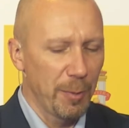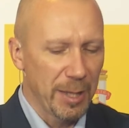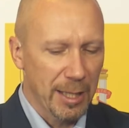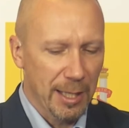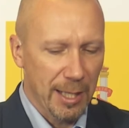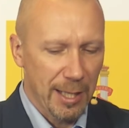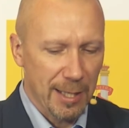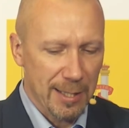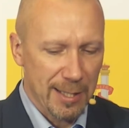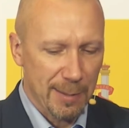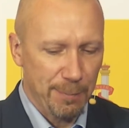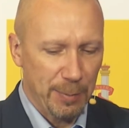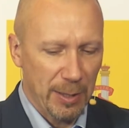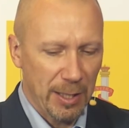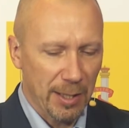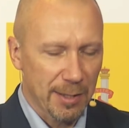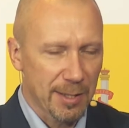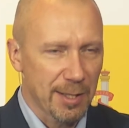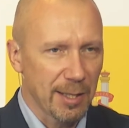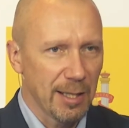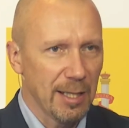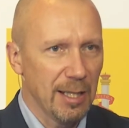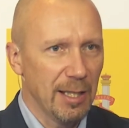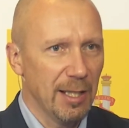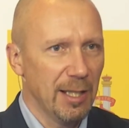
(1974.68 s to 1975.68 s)

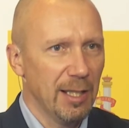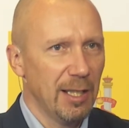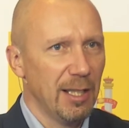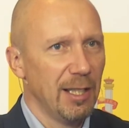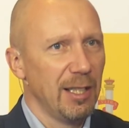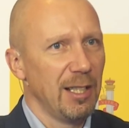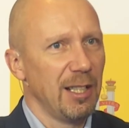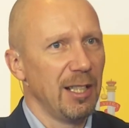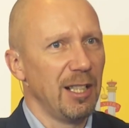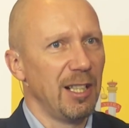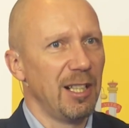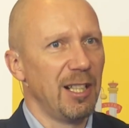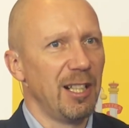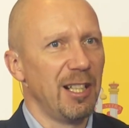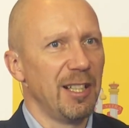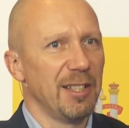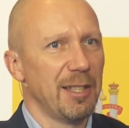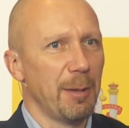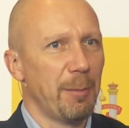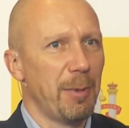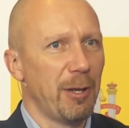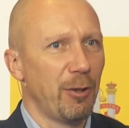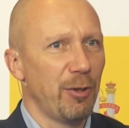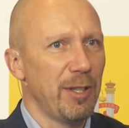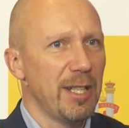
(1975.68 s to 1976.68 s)
aspects,
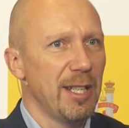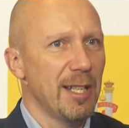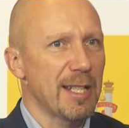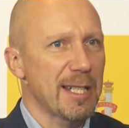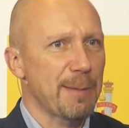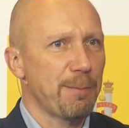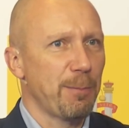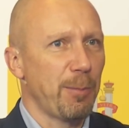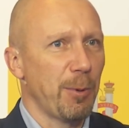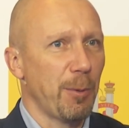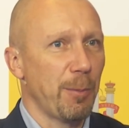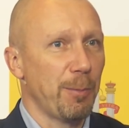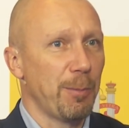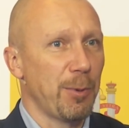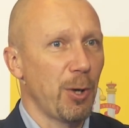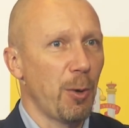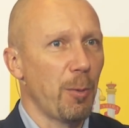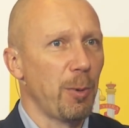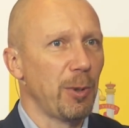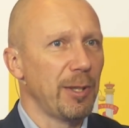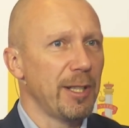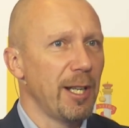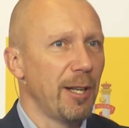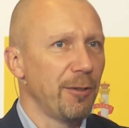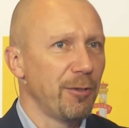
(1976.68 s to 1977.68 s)
the barriers
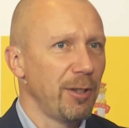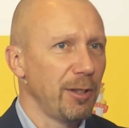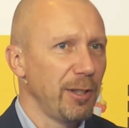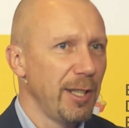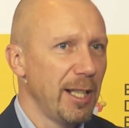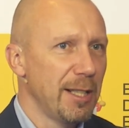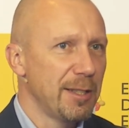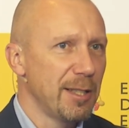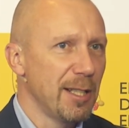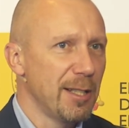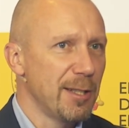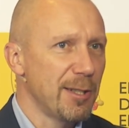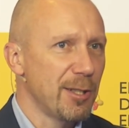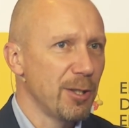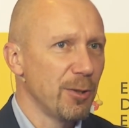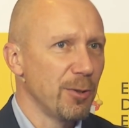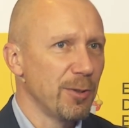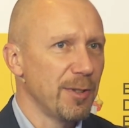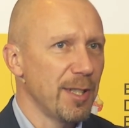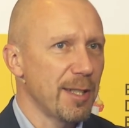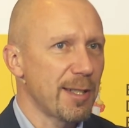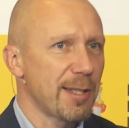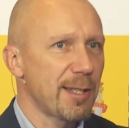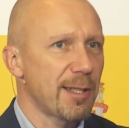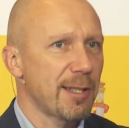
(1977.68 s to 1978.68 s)
probably are related to
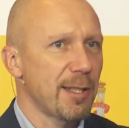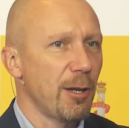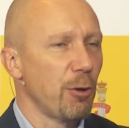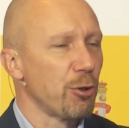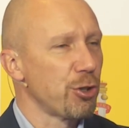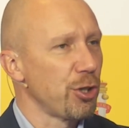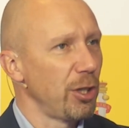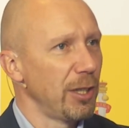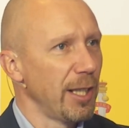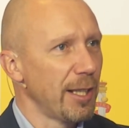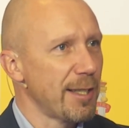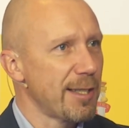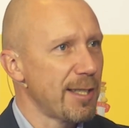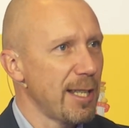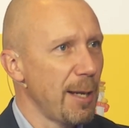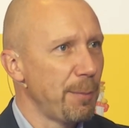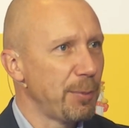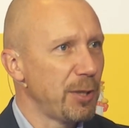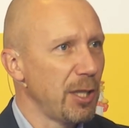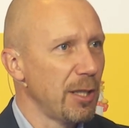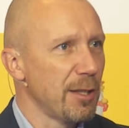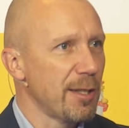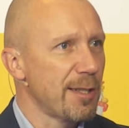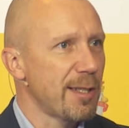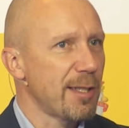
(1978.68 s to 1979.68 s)
the social
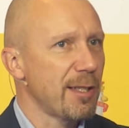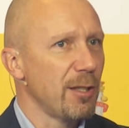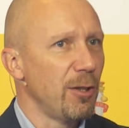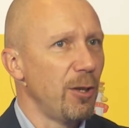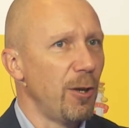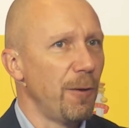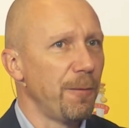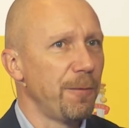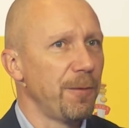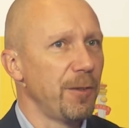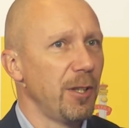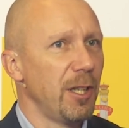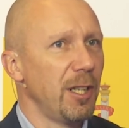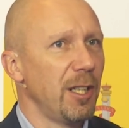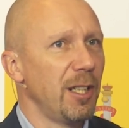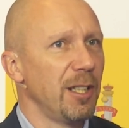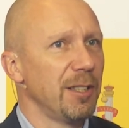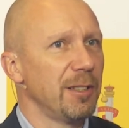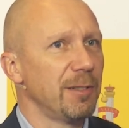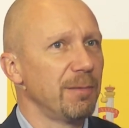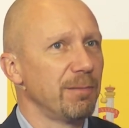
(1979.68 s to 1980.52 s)
acceptance of